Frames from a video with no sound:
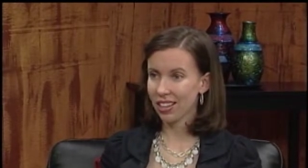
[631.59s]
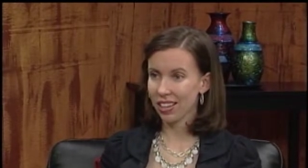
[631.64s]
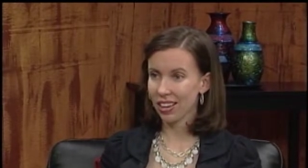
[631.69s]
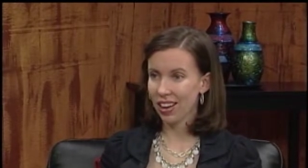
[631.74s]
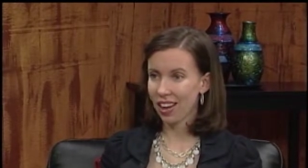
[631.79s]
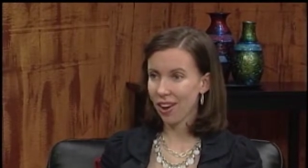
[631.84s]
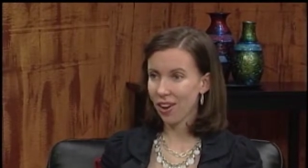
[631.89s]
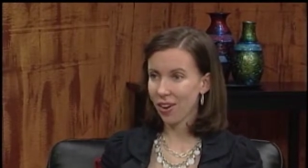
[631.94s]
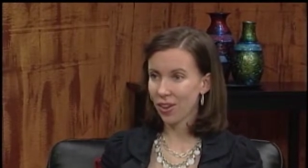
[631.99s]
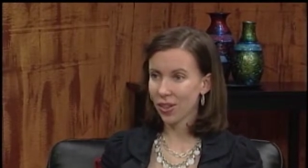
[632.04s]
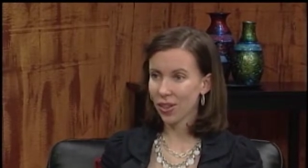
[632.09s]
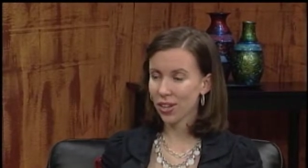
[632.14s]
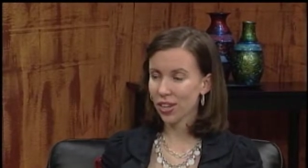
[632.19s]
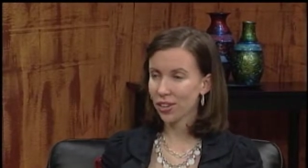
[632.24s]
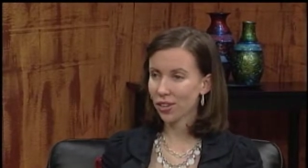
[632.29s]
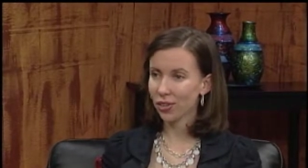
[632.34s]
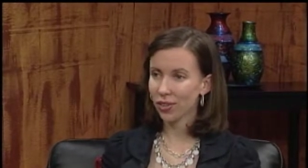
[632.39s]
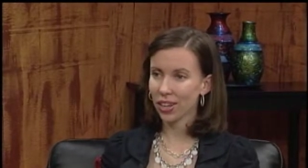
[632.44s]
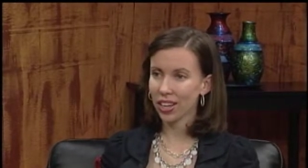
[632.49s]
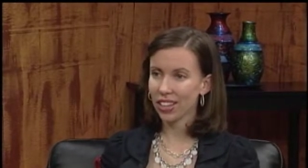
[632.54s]
and all the
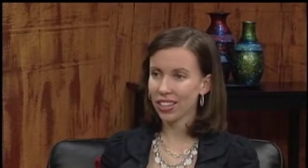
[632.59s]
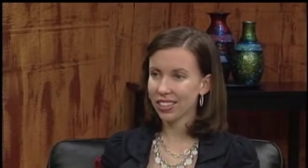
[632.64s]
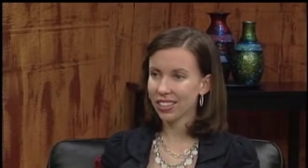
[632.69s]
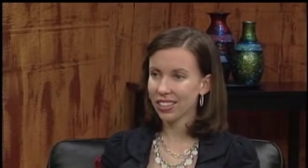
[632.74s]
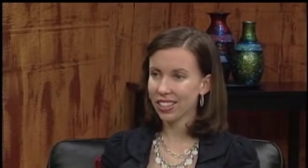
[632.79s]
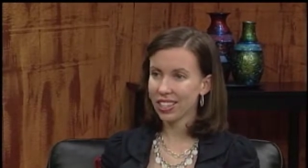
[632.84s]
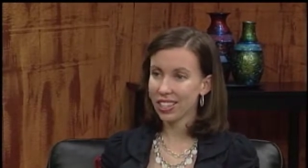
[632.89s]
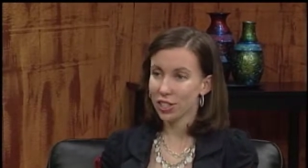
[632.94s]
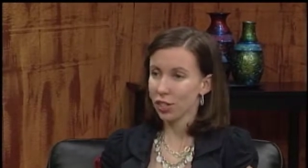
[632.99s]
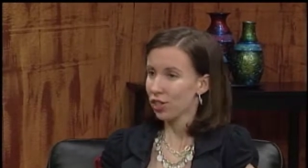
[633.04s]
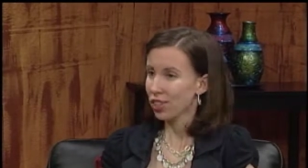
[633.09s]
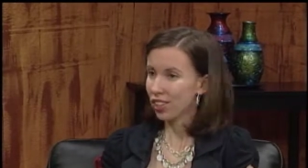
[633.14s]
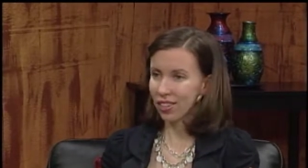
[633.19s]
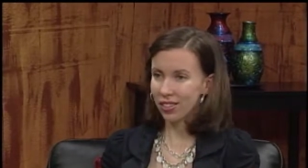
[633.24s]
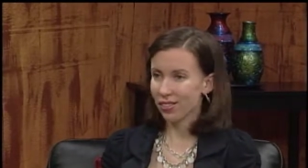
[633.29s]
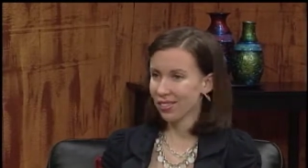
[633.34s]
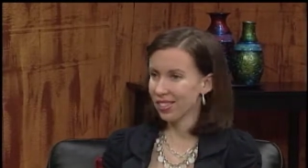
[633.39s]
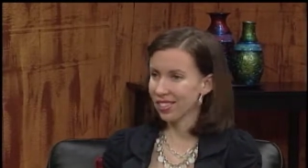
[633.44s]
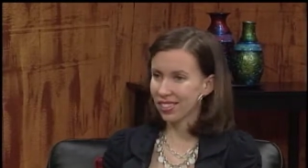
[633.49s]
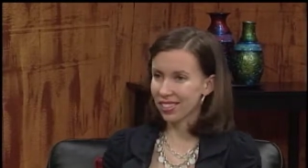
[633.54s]
great
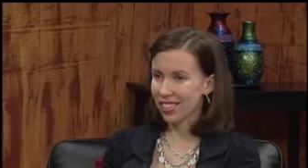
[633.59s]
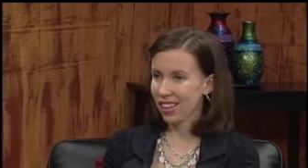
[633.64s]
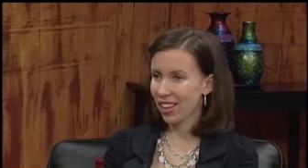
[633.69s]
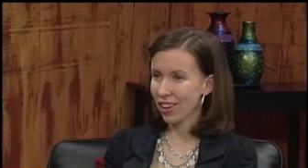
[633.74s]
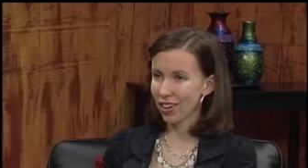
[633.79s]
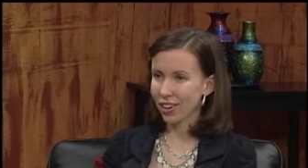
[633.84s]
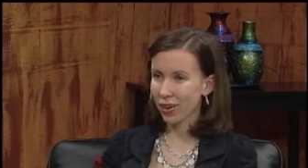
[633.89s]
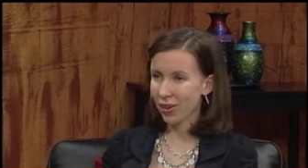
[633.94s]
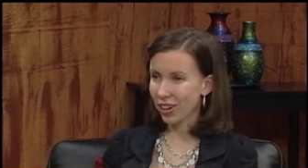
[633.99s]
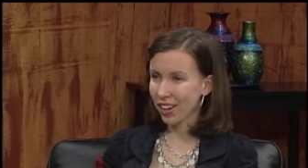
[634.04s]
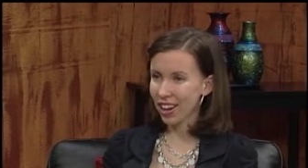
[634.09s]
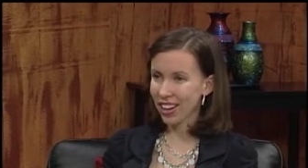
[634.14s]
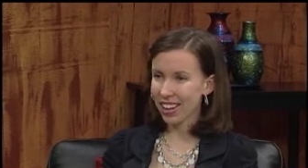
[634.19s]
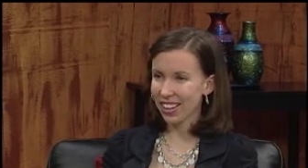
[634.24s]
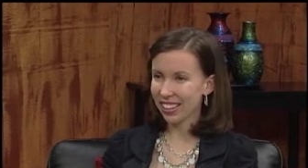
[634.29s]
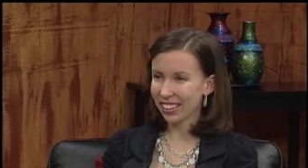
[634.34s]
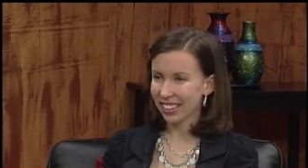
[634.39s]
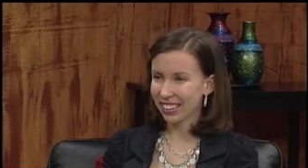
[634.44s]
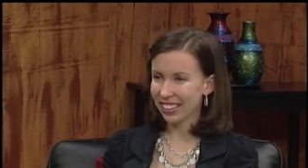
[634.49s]
initiatives that are going on.